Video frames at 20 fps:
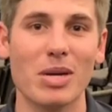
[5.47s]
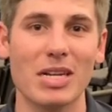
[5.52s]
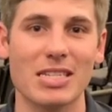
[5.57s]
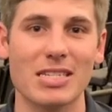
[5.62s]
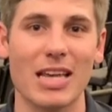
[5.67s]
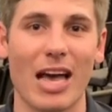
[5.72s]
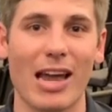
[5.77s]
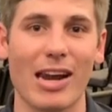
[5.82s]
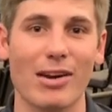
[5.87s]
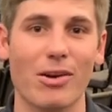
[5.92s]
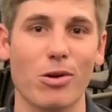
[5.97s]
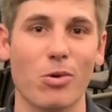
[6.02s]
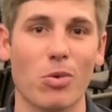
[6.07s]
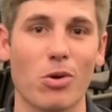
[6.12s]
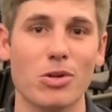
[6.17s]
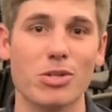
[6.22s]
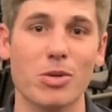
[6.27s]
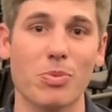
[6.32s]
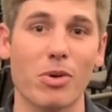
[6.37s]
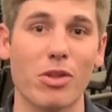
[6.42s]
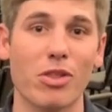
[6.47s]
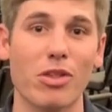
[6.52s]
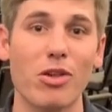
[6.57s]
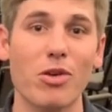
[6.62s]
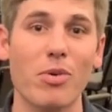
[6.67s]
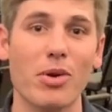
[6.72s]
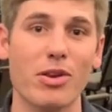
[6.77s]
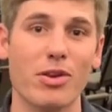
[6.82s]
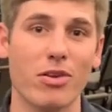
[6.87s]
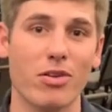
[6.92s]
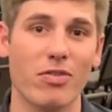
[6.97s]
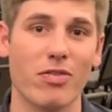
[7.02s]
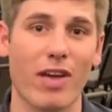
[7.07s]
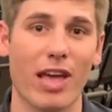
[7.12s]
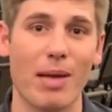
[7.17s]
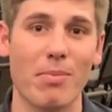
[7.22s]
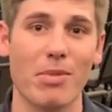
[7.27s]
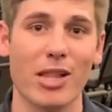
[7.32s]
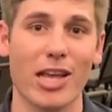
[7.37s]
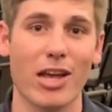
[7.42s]
excited to worship with you and your
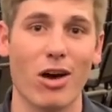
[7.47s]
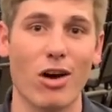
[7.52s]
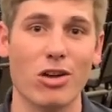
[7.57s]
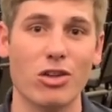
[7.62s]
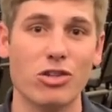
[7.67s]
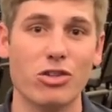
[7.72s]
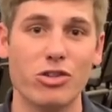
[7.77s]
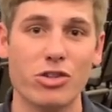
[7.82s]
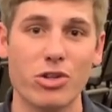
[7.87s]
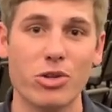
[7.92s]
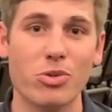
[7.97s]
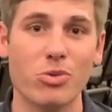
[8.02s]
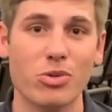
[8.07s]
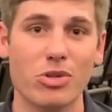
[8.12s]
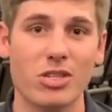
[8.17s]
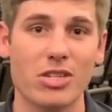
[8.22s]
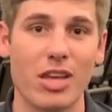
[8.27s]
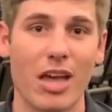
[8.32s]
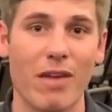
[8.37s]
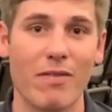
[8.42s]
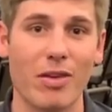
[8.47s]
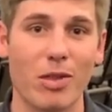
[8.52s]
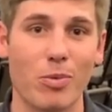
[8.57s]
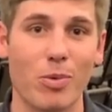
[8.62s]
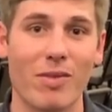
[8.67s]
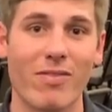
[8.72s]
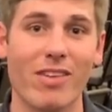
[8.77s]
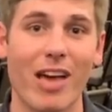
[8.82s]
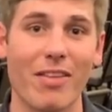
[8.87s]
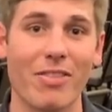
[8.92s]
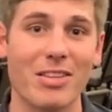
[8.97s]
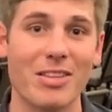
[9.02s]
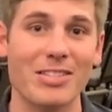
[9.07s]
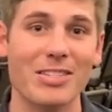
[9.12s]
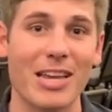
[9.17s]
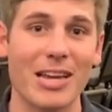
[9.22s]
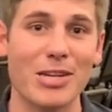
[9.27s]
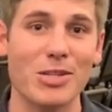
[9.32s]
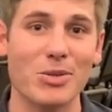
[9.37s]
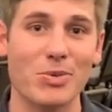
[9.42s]
family on June 7th. We've got the
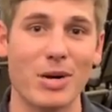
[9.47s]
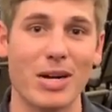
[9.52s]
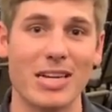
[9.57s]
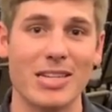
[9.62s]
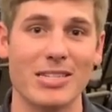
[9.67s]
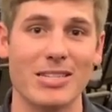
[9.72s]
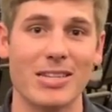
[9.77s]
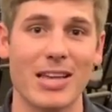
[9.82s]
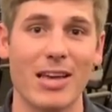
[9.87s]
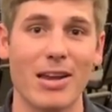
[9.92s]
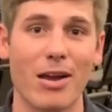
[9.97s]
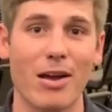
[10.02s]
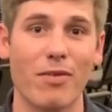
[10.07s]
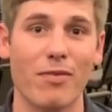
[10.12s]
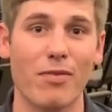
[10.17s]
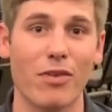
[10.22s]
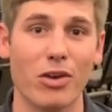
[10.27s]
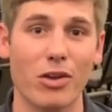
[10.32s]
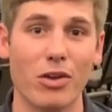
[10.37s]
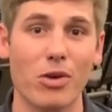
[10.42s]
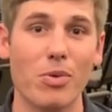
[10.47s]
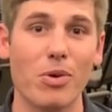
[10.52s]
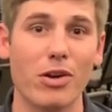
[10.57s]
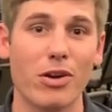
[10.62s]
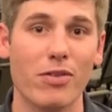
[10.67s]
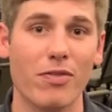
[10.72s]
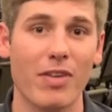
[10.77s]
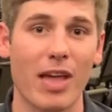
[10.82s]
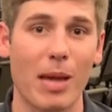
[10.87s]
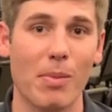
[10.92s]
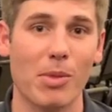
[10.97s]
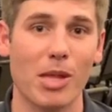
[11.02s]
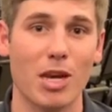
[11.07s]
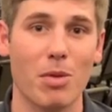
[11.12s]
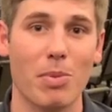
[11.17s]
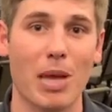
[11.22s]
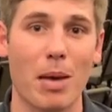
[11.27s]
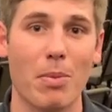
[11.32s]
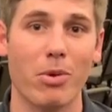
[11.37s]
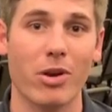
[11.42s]
sanctuary set up for you and your family to
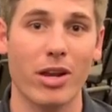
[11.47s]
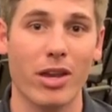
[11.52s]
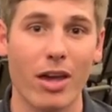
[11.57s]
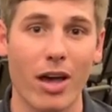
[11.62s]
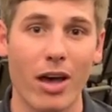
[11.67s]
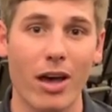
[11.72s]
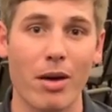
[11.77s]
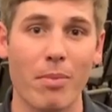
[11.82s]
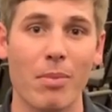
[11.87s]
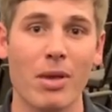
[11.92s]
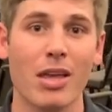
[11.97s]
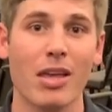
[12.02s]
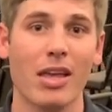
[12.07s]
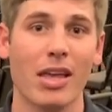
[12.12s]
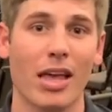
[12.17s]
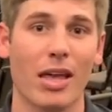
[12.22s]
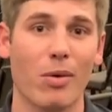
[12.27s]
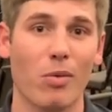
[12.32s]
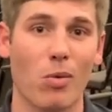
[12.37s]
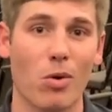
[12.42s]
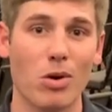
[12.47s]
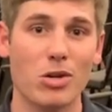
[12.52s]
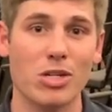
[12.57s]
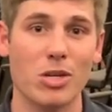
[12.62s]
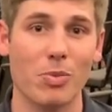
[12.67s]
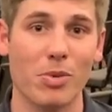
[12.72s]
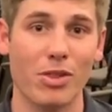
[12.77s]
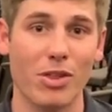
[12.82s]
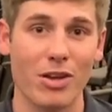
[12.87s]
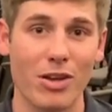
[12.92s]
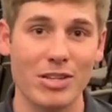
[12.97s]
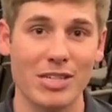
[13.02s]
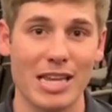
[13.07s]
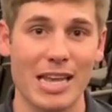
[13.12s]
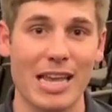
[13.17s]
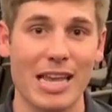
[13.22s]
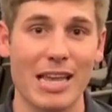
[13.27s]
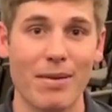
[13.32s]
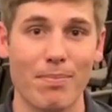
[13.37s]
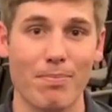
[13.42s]
be able to come and worship with us
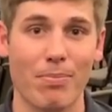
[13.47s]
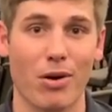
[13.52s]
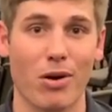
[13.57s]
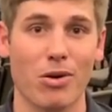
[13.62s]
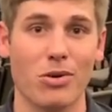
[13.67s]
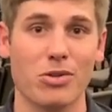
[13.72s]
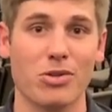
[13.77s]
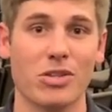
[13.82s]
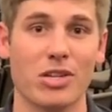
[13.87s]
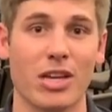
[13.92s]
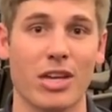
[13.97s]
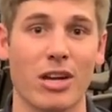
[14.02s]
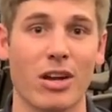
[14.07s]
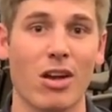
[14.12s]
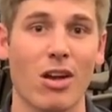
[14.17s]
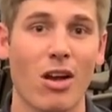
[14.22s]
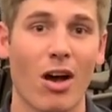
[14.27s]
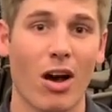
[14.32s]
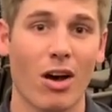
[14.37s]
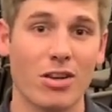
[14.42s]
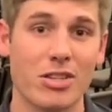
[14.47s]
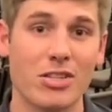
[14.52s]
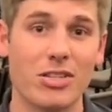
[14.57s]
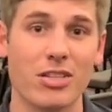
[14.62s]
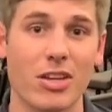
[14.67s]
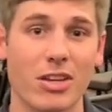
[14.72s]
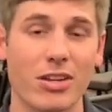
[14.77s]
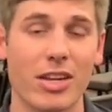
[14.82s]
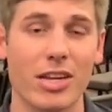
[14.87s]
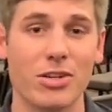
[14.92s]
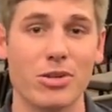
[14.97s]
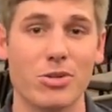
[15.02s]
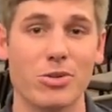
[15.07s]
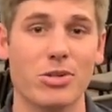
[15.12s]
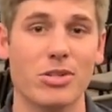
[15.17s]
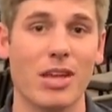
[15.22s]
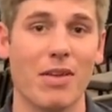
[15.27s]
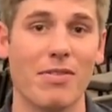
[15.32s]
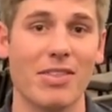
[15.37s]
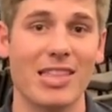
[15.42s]
in person on Sunday, June
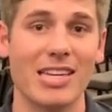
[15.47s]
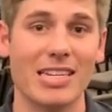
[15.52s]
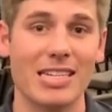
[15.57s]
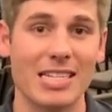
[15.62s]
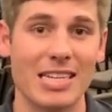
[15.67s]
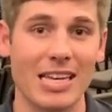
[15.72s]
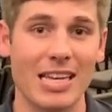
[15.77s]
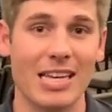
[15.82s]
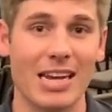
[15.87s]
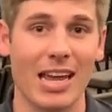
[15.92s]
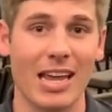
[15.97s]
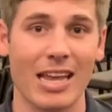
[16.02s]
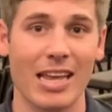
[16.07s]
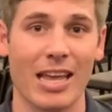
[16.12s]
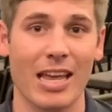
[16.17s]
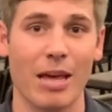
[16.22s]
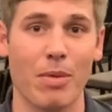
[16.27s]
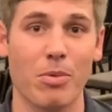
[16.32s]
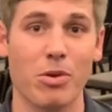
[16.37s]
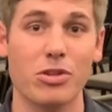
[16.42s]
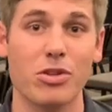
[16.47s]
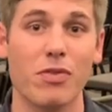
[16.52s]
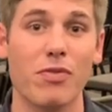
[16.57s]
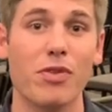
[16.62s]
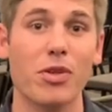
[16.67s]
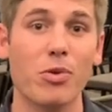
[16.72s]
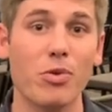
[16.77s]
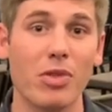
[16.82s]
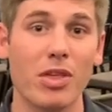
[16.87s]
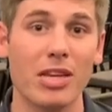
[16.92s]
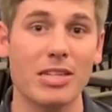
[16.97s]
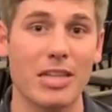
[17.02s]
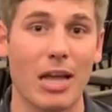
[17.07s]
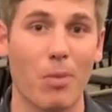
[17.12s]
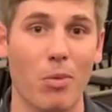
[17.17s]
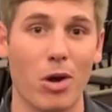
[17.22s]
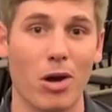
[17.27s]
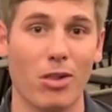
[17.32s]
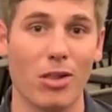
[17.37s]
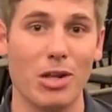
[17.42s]
7th at 10 a.m. There's a few things I
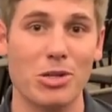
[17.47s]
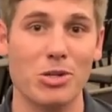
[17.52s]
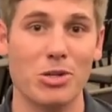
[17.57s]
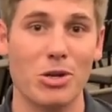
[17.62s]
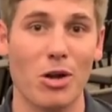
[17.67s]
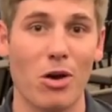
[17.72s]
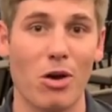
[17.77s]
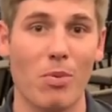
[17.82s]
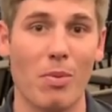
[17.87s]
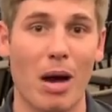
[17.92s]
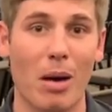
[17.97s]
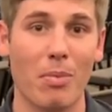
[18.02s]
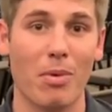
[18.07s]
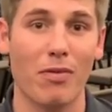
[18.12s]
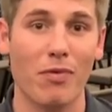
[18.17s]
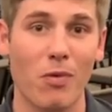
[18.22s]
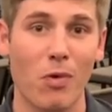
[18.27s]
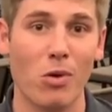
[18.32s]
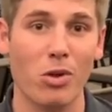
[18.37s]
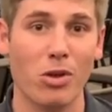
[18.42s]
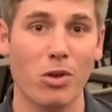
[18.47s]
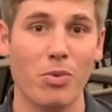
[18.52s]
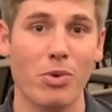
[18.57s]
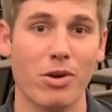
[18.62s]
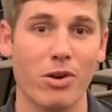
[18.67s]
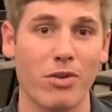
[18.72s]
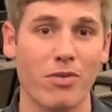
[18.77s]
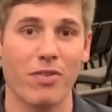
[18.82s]
want to let you know about before you and your